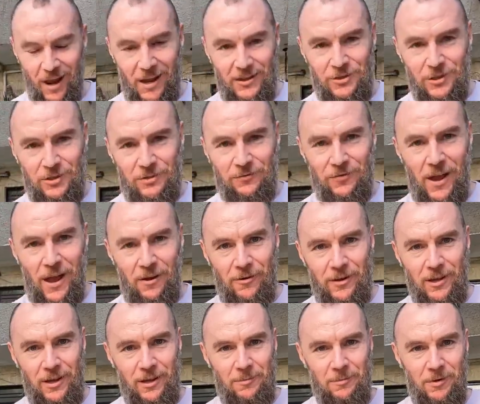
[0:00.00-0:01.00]
I just
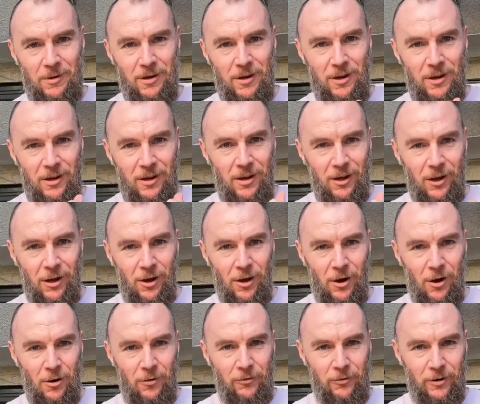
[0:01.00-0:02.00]
found him
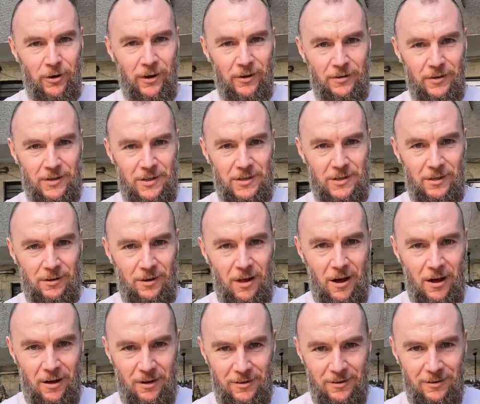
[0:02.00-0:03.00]
over at the
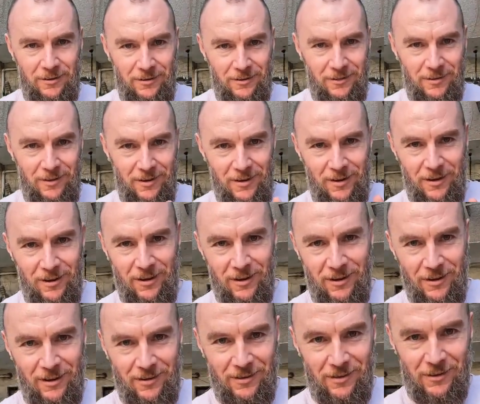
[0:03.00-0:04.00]
salon
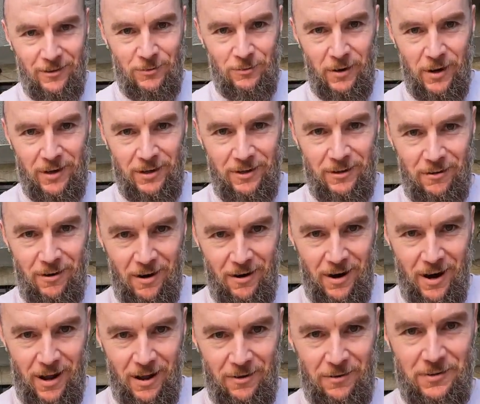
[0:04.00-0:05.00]
that's right near
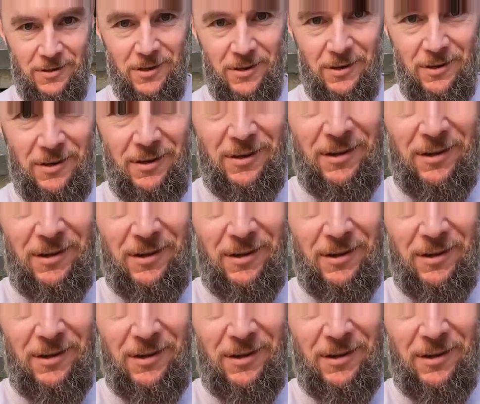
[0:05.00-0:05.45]
our house.